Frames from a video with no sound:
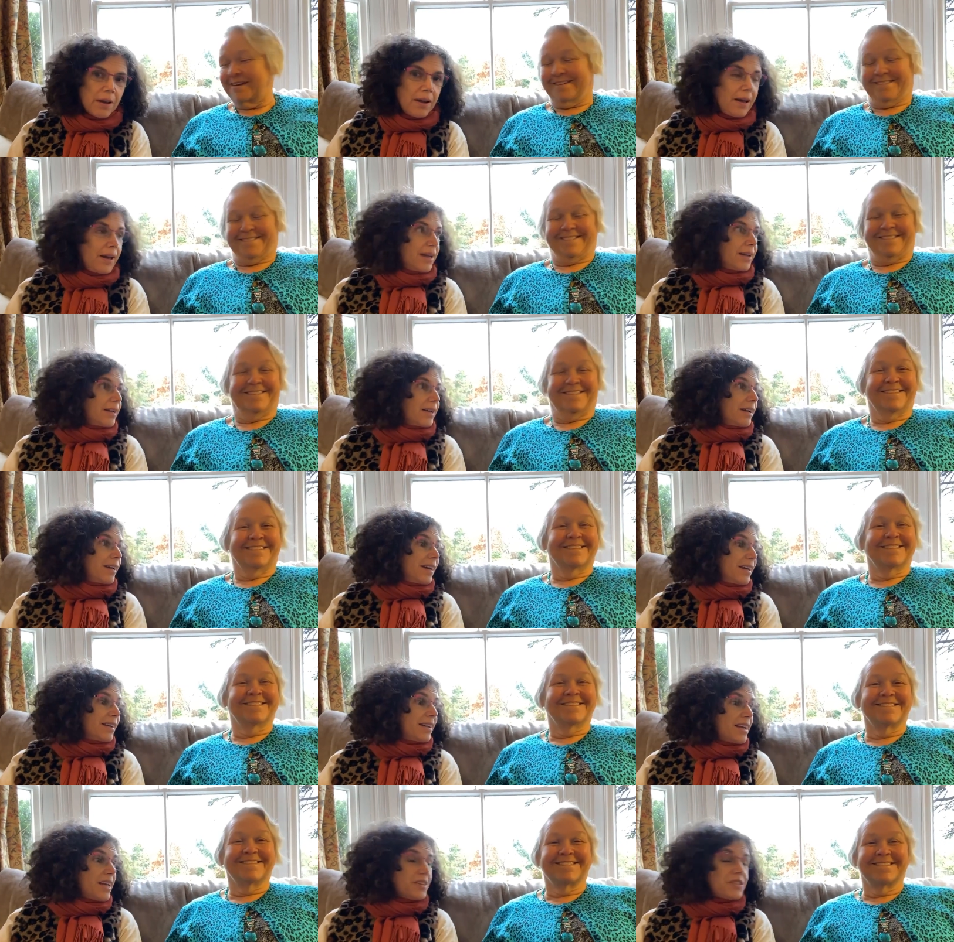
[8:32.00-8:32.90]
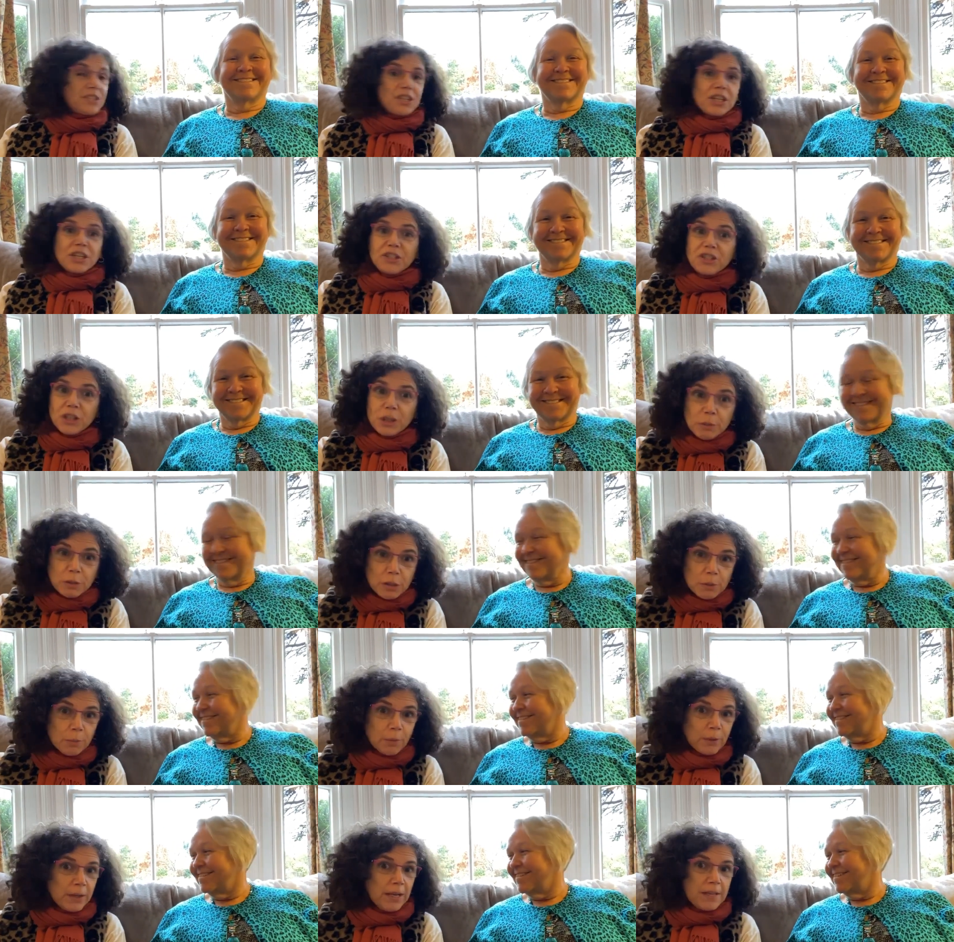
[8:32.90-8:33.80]
Speaker 1: and, and, and, she was
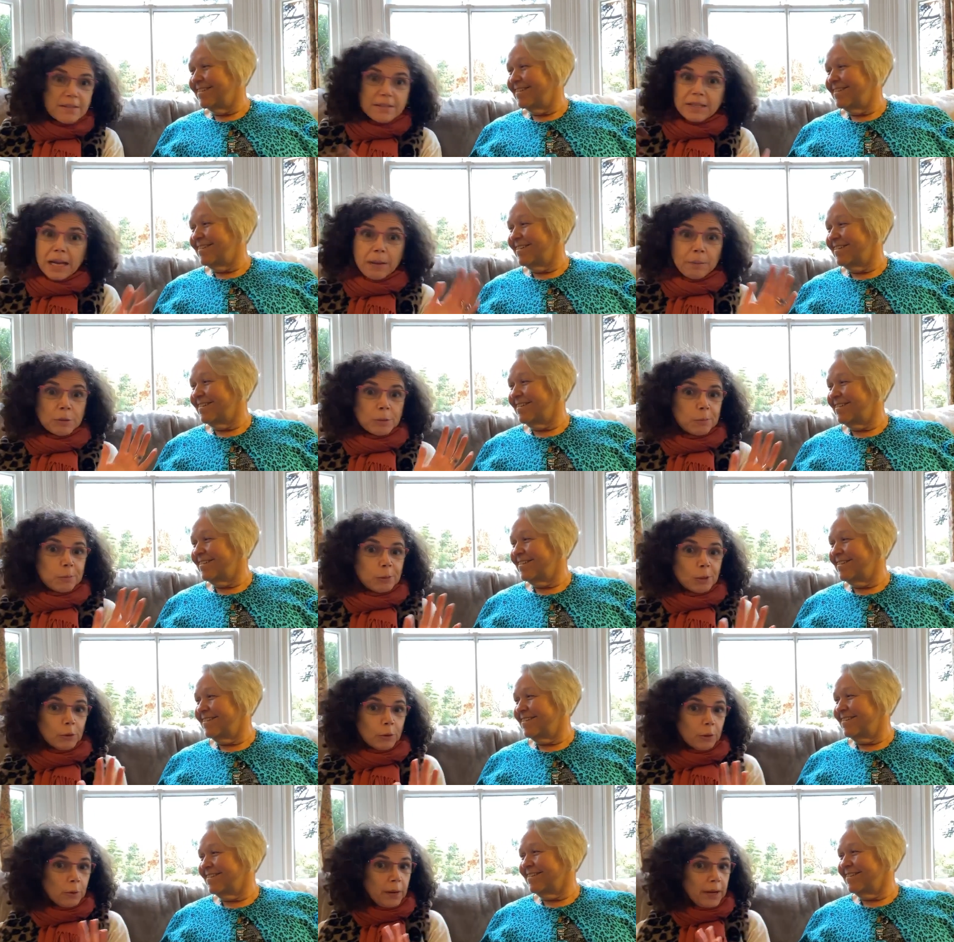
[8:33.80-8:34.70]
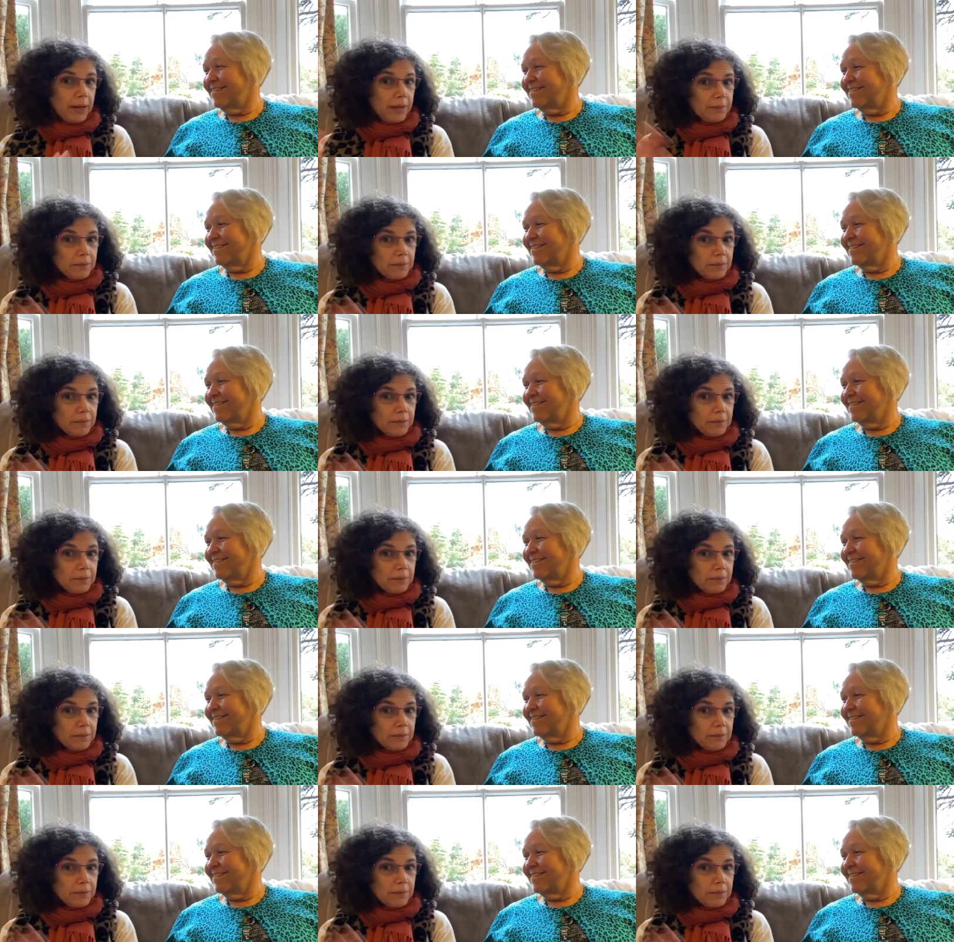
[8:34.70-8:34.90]
impressed, and I was blown away.